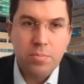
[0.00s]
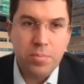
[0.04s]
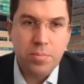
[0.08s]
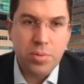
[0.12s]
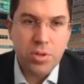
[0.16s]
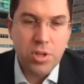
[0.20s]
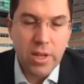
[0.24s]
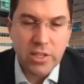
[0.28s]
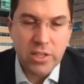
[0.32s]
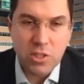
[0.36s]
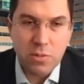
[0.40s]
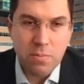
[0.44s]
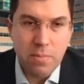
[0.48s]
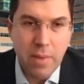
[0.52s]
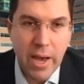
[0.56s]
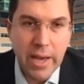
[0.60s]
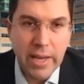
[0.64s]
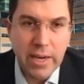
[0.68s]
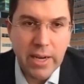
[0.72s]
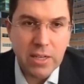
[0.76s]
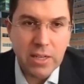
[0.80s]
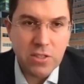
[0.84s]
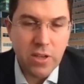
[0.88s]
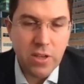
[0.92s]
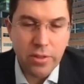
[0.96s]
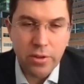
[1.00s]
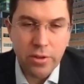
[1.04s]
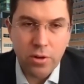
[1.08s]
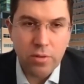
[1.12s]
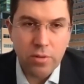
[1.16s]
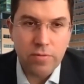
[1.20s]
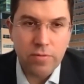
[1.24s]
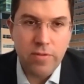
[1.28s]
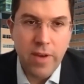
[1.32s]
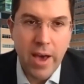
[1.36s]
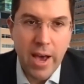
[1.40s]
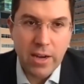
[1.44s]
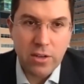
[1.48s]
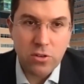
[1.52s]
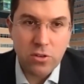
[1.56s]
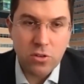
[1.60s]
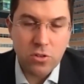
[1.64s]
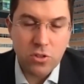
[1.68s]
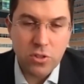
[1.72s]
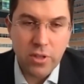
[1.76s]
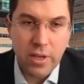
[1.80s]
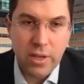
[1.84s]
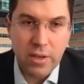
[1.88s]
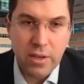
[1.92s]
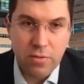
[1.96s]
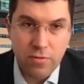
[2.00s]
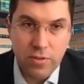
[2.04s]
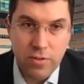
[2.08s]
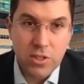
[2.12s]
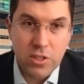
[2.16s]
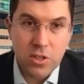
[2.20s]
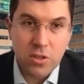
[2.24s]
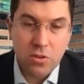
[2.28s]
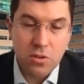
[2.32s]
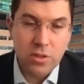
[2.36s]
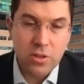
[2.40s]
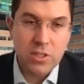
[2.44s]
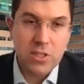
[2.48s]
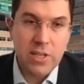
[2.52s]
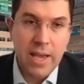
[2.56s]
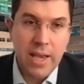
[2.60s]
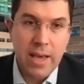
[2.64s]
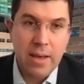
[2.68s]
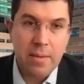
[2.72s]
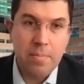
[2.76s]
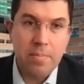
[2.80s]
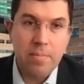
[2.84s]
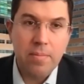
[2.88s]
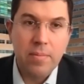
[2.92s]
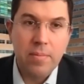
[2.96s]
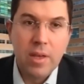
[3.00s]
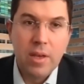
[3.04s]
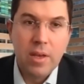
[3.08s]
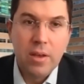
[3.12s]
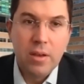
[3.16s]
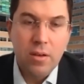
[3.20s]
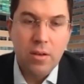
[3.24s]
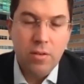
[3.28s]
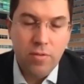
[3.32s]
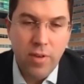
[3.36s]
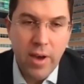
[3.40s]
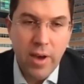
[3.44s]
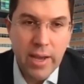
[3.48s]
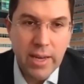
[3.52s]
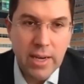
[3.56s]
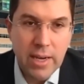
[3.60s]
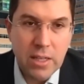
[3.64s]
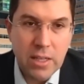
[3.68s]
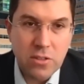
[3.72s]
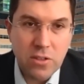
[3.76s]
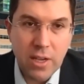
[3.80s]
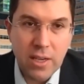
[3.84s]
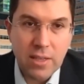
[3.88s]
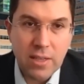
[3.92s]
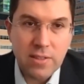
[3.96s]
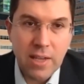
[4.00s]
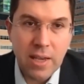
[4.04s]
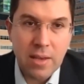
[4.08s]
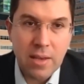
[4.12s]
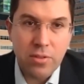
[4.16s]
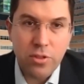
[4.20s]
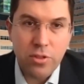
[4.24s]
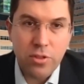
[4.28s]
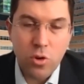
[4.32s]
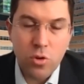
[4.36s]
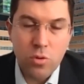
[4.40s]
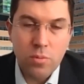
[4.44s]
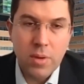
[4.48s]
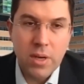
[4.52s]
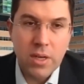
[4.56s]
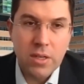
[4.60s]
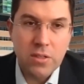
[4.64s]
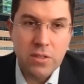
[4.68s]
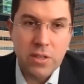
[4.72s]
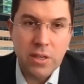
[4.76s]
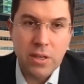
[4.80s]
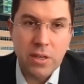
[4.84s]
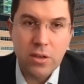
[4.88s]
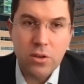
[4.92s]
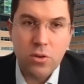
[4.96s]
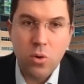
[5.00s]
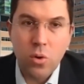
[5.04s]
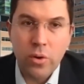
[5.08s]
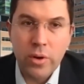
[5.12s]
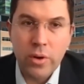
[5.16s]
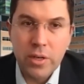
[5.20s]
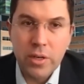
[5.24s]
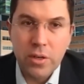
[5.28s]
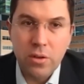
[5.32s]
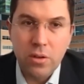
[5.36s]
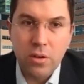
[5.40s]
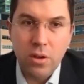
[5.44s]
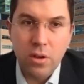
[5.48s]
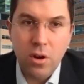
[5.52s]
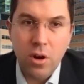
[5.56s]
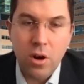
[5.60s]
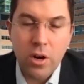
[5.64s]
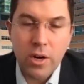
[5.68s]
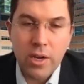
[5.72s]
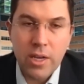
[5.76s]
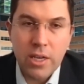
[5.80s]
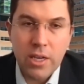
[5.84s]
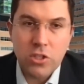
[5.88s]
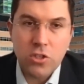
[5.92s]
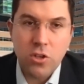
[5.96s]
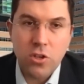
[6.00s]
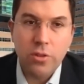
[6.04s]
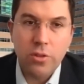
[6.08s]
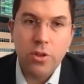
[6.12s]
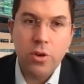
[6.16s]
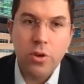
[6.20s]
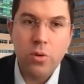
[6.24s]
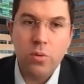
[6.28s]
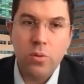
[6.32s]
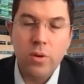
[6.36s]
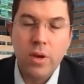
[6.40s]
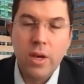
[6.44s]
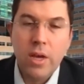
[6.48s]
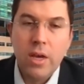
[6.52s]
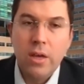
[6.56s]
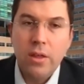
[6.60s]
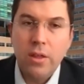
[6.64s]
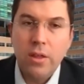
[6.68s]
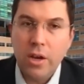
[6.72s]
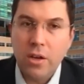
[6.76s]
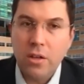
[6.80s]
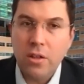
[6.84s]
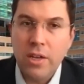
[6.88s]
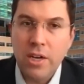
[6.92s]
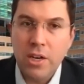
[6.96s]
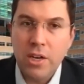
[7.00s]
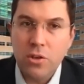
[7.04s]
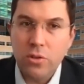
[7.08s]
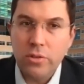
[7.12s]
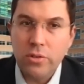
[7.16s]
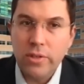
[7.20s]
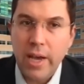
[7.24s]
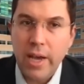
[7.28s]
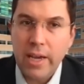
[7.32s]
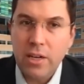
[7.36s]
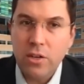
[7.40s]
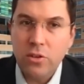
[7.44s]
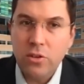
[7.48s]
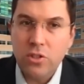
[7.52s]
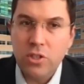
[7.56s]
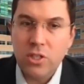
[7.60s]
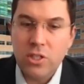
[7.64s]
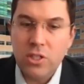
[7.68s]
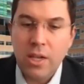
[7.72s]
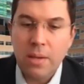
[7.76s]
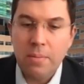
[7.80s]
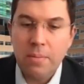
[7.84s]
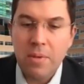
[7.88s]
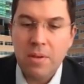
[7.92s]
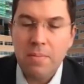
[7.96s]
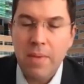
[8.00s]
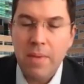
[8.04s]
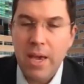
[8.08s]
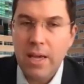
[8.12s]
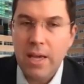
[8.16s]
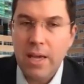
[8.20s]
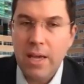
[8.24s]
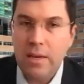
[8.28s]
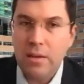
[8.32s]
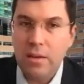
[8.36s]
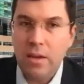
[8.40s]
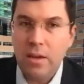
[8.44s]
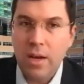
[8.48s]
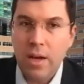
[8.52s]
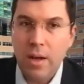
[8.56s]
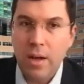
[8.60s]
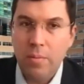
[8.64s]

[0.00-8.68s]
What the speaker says: plus minus other factors like physical exam findings like xanthomas and corneal arcus. Although a clinical diagnosis can be made,